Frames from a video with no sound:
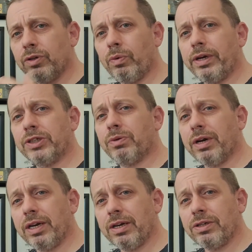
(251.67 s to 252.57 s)
to what he's
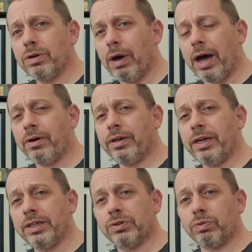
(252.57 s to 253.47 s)
running into out
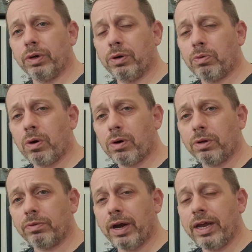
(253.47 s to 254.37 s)
in his real
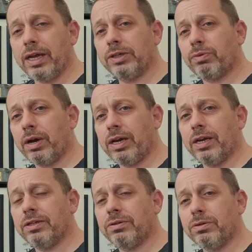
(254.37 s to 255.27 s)
world, right? He's running
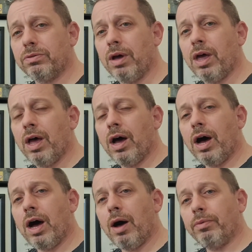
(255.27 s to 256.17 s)
into
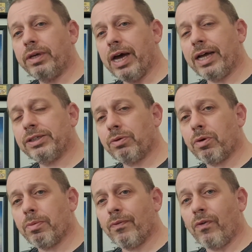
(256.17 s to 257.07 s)
gods that
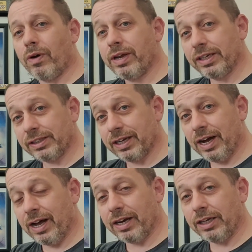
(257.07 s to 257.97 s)
were before his
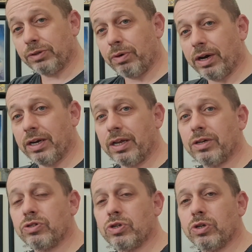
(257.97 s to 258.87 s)
God. He's running
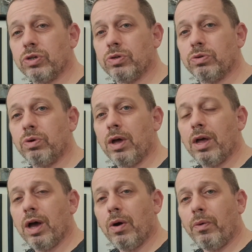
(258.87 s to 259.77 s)
into
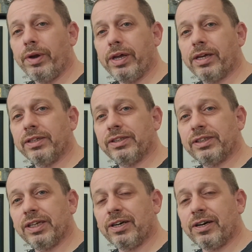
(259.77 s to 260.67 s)
what he
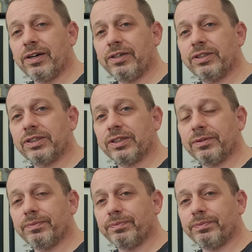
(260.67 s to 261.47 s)
considers